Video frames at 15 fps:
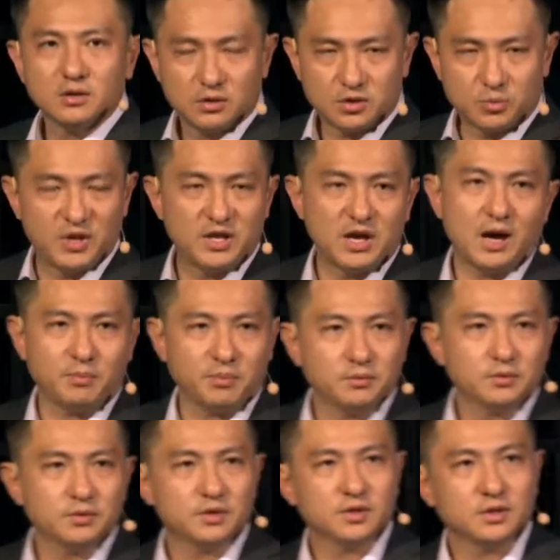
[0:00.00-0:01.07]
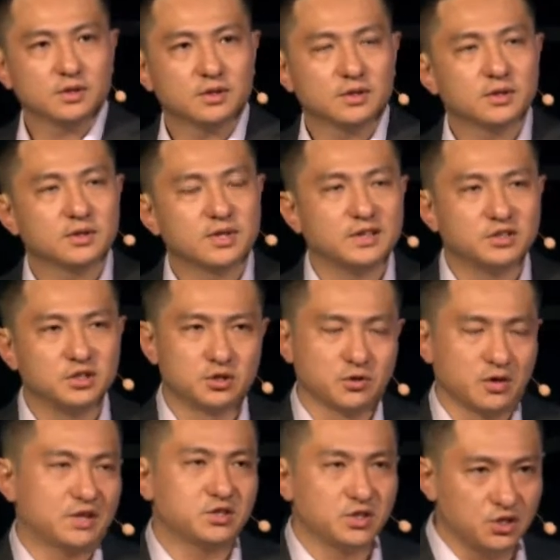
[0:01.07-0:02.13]
speed up their
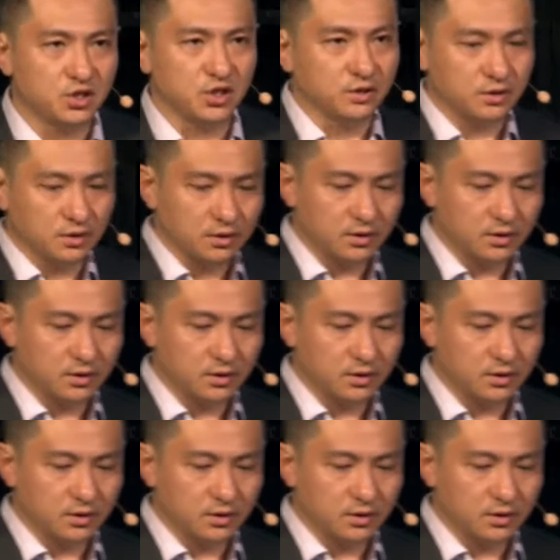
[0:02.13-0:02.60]
digitalization.